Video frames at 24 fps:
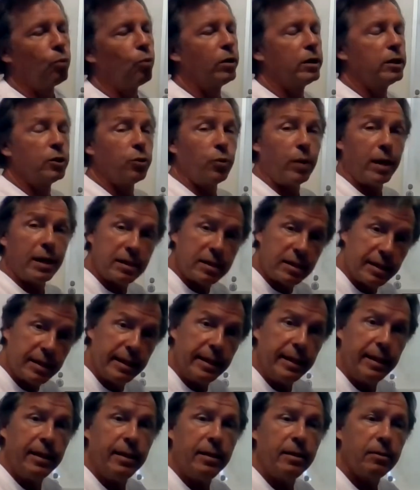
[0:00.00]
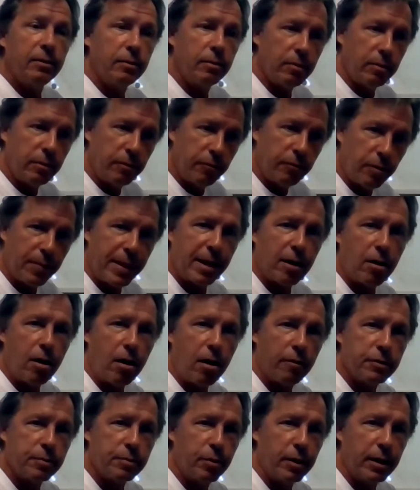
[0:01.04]
what do I see from that
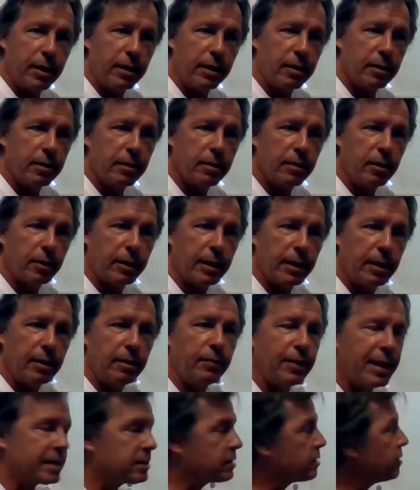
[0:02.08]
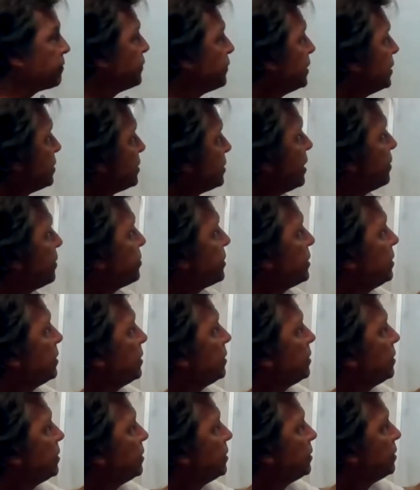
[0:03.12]
offspring? Okay, that's the phenotype.
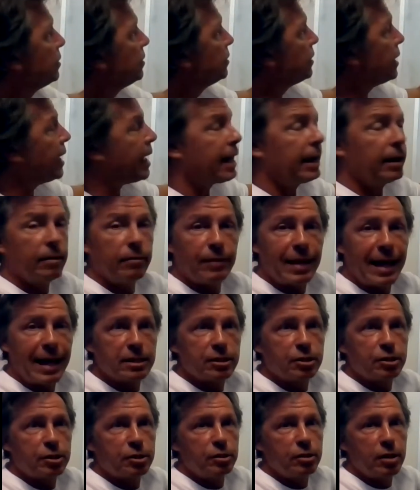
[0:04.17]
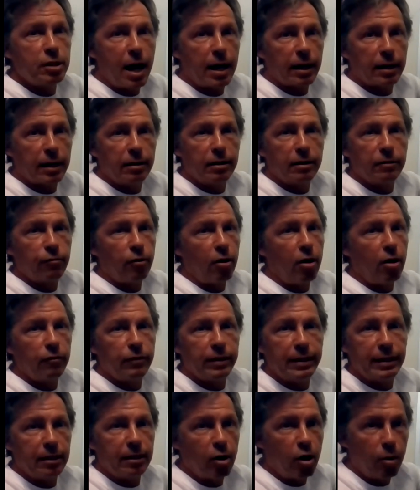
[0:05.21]
And that's not going to
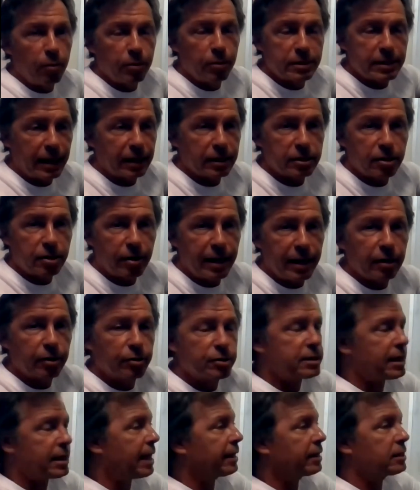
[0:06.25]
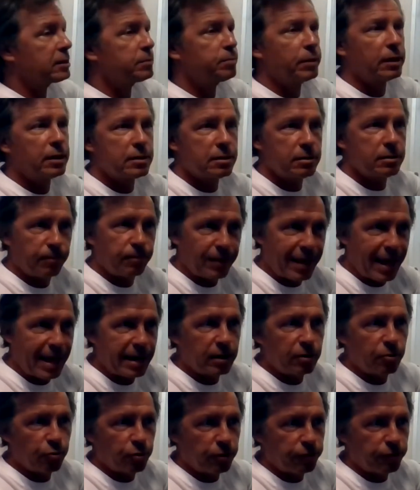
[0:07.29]
involve any homozygous or heterozygous because
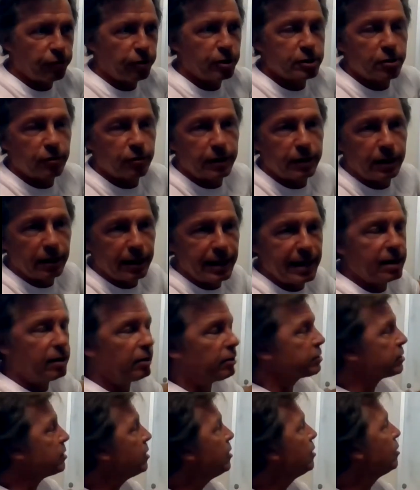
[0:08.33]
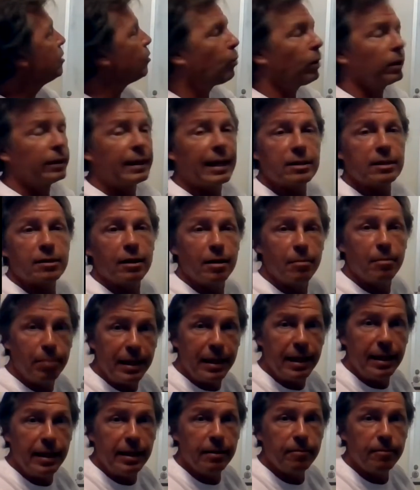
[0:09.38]
that refers to the alleles. What that's going to
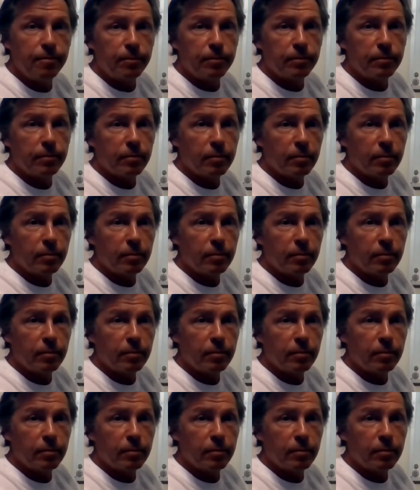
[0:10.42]
be